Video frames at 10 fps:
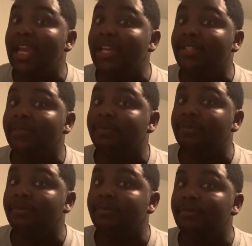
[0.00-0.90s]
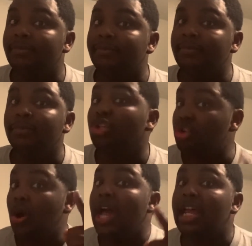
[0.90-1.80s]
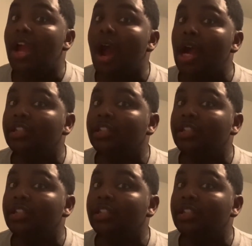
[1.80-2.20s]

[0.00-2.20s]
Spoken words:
is. You know how they are.